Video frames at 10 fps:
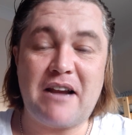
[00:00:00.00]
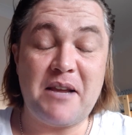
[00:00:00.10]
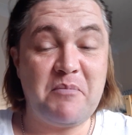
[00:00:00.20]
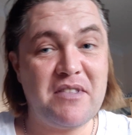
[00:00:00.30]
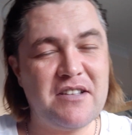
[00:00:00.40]

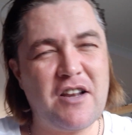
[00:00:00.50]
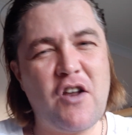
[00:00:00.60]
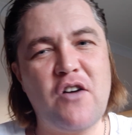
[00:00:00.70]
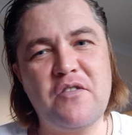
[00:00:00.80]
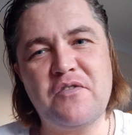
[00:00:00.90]
right? But there's a
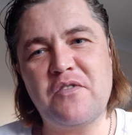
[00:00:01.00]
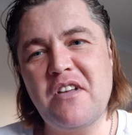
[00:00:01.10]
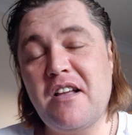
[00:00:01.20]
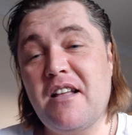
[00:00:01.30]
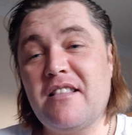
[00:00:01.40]
lot of
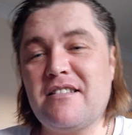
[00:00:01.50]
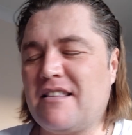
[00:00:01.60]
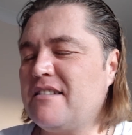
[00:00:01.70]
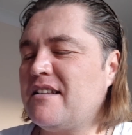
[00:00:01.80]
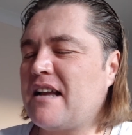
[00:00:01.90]
there's
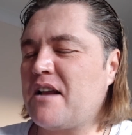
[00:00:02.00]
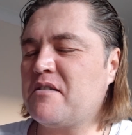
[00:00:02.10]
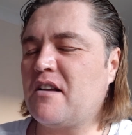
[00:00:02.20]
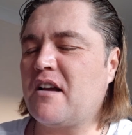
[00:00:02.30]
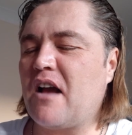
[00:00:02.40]
there's
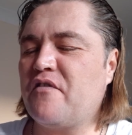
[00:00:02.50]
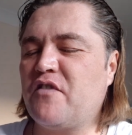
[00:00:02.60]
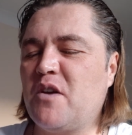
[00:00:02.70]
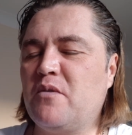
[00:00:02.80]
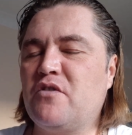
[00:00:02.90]
a, a
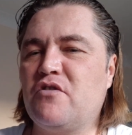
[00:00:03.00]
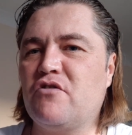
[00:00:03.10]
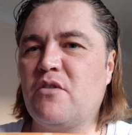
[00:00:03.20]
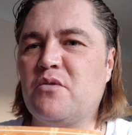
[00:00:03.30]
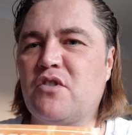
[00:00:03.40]
few
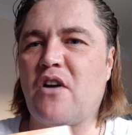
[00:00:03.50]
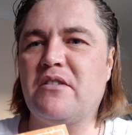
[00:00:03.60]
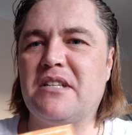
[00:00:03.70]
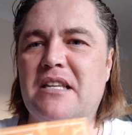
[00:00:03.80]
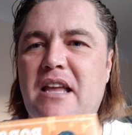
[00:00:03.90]
true
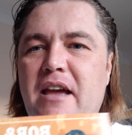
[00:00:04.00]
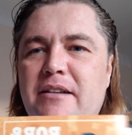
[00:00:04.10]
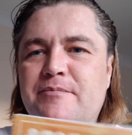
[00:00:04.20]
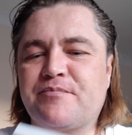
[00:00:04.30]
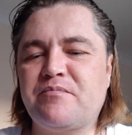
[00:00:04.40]
stories in
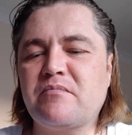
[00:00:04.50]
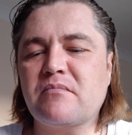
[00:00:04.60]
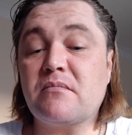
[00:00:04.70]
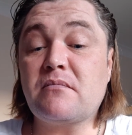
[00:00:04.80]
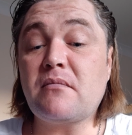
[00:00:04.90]
there.
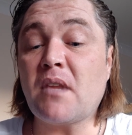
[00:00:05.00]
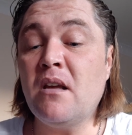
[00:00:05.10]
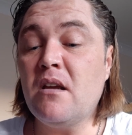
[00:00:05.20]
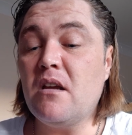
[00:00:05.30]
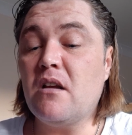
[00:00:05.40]

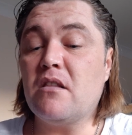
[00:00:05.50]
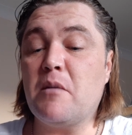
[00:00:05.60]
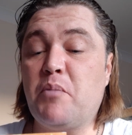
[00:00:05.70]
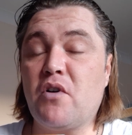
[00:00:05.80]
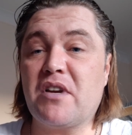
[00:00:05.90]
The
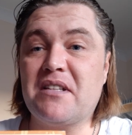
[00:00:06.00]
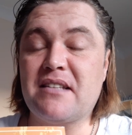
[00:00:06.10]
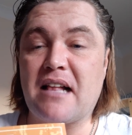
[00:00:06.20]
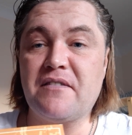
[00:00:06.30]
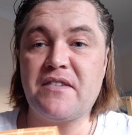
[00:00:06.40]
book
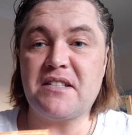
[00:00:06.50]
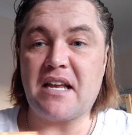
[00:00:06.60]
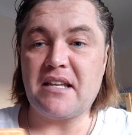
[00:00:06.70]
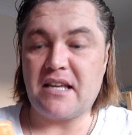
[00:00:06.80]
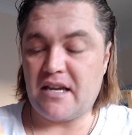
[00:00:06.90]
itself is
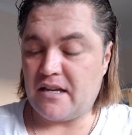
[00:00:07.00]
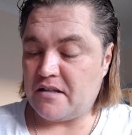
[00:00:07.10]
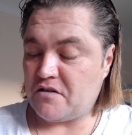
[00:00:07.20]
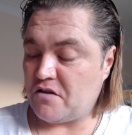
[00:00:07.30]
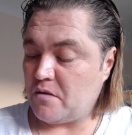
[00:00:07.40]

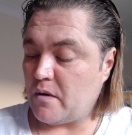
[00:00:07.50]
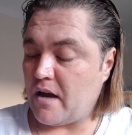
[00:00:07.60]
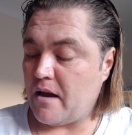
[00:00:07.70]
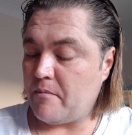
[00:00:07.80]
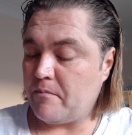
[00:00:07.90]
dedicated to
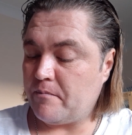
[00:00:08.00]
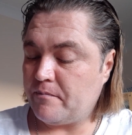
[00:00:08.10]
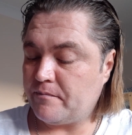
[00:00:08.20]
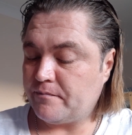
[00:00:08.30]
um,